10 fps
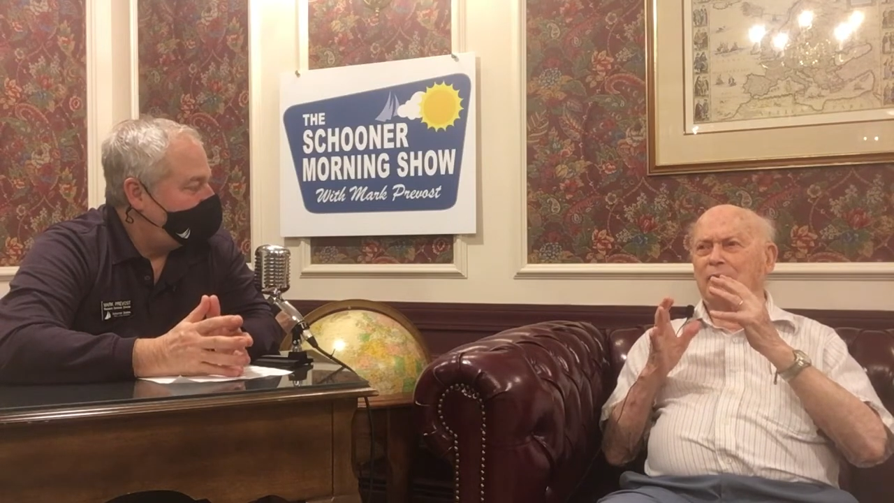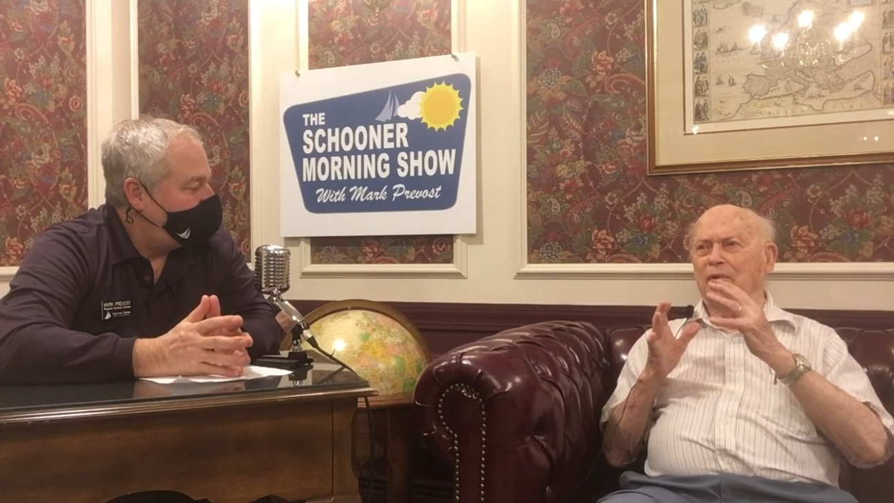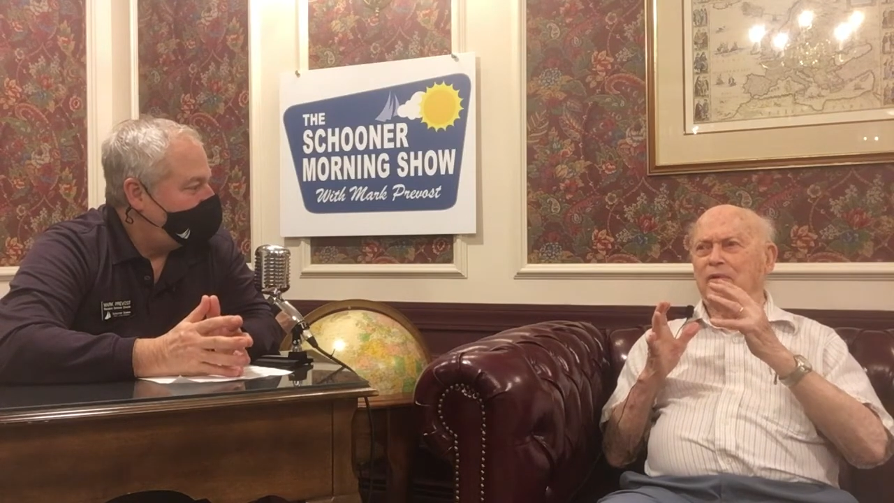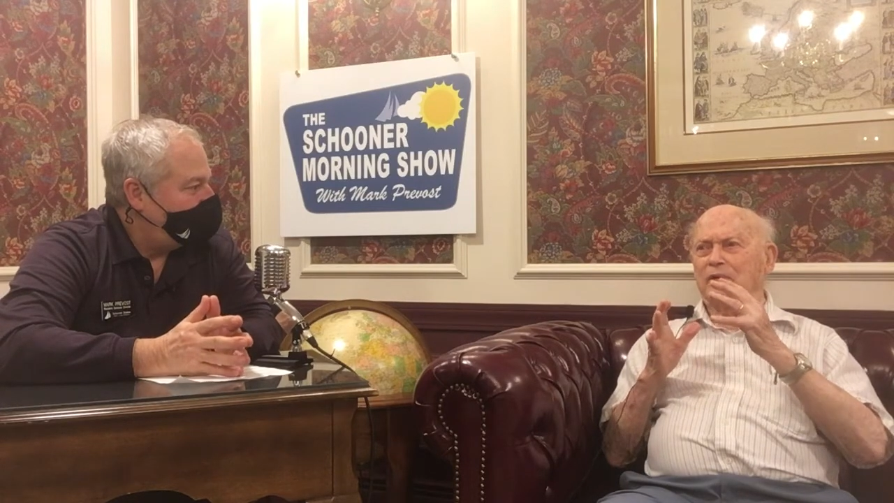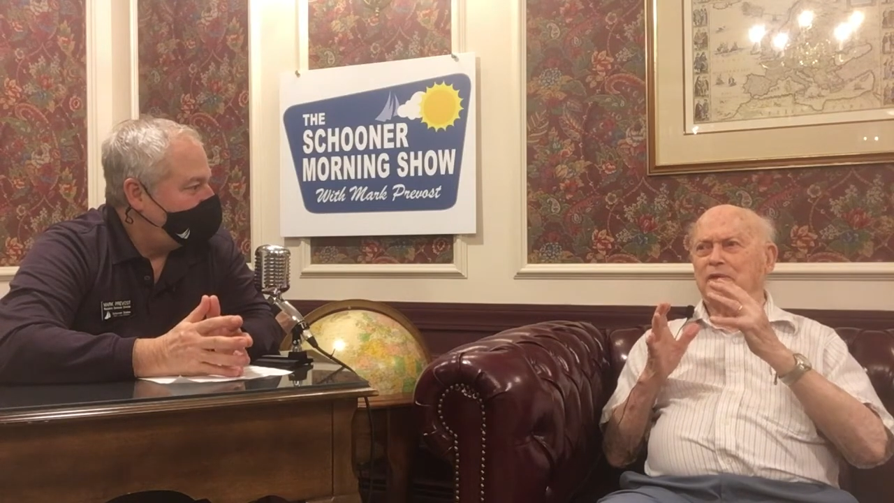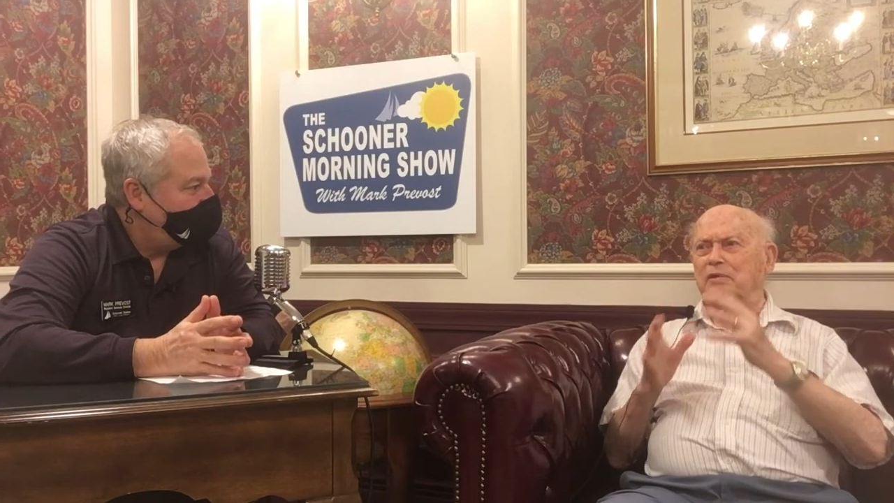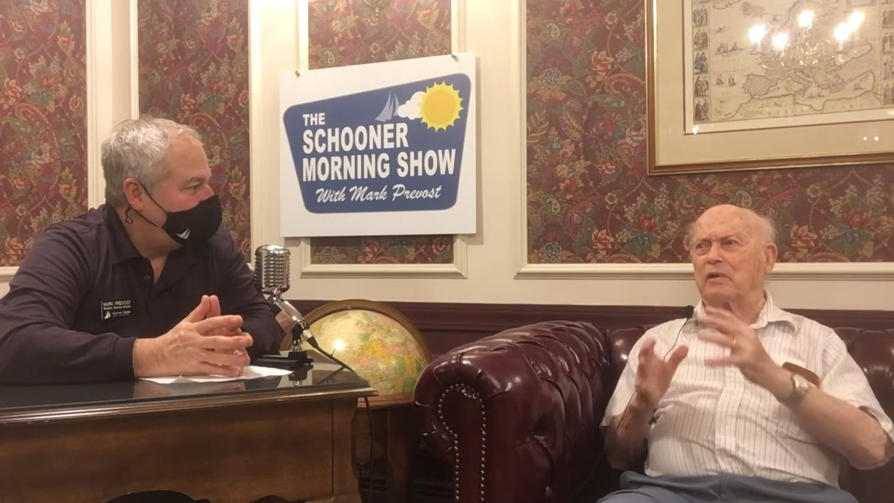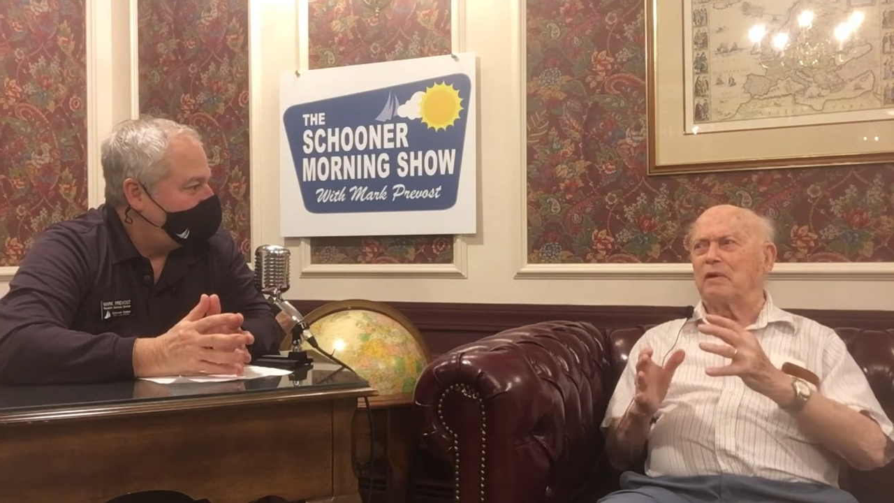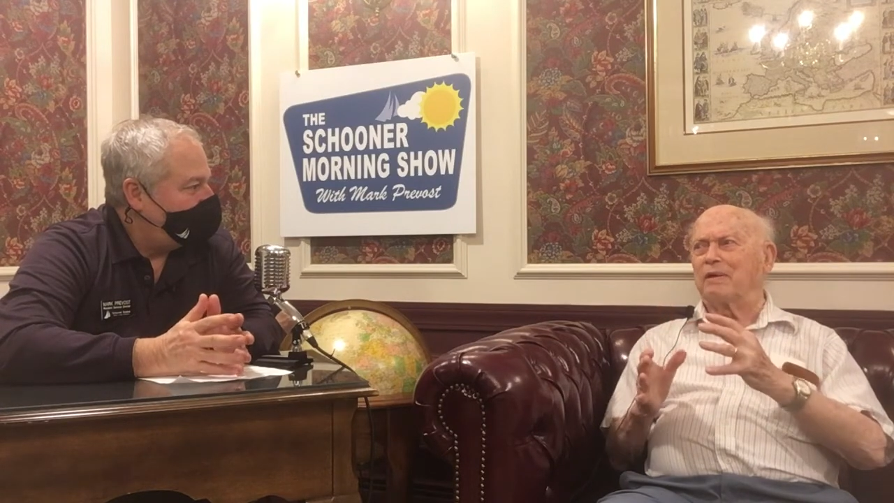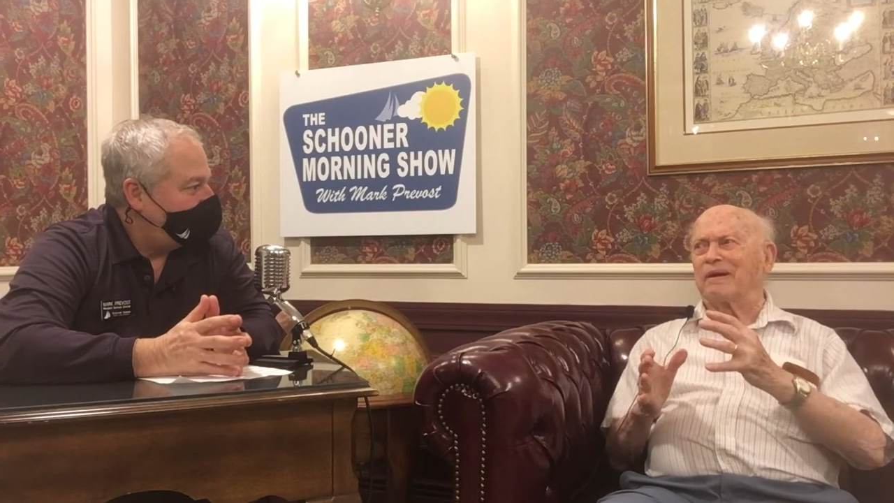the
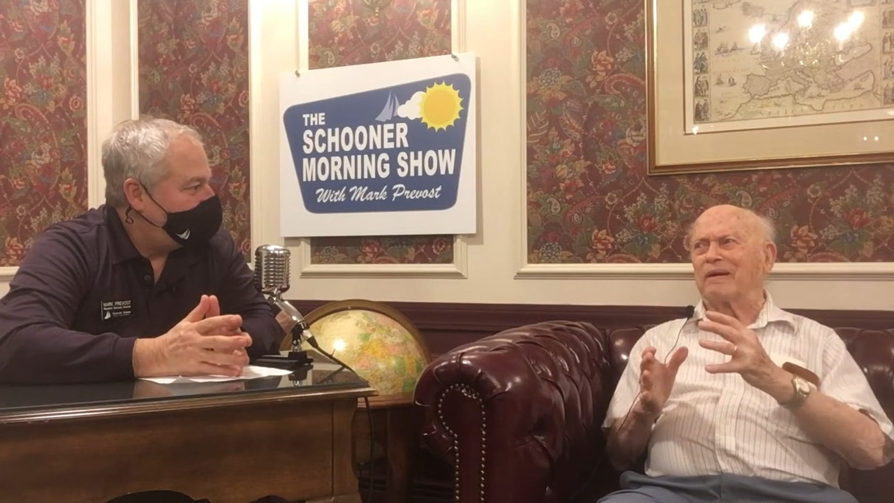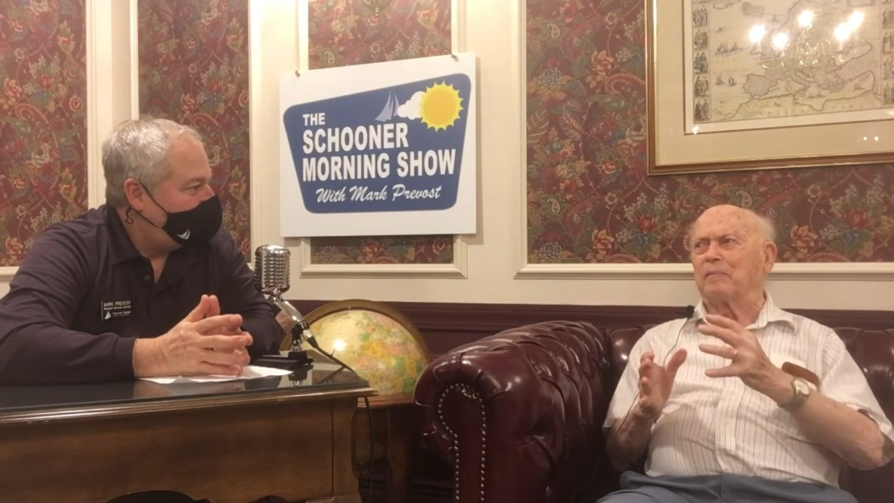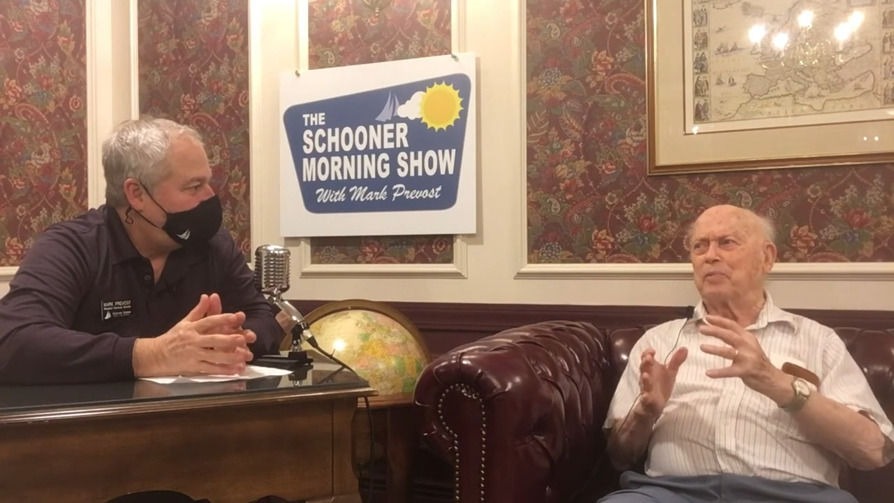start on a